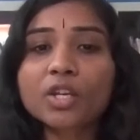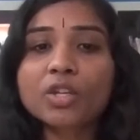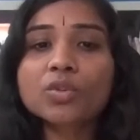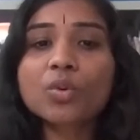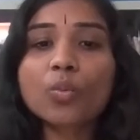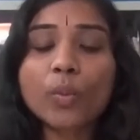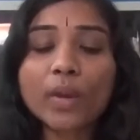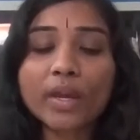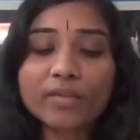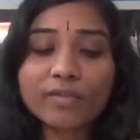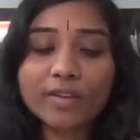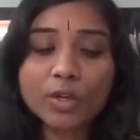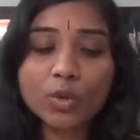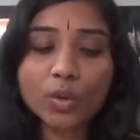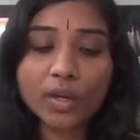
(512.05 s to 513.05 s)
So when
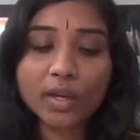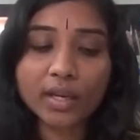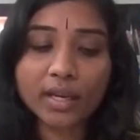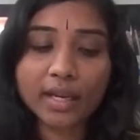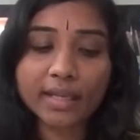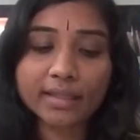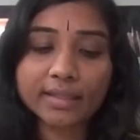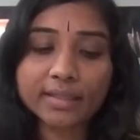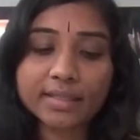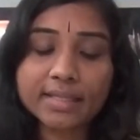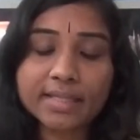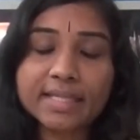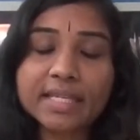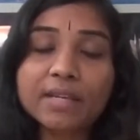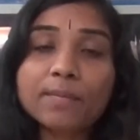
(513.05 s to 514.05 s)
we look at the
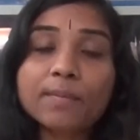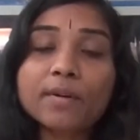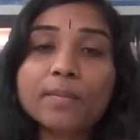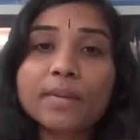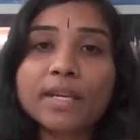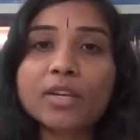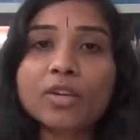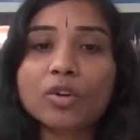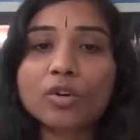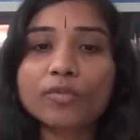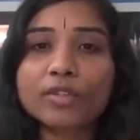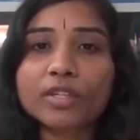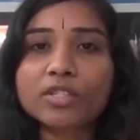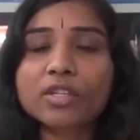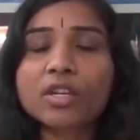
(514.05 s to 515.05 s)
deeper meaning
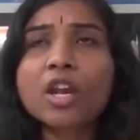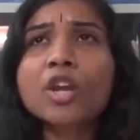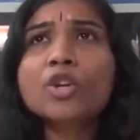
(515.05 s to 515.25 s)
of this,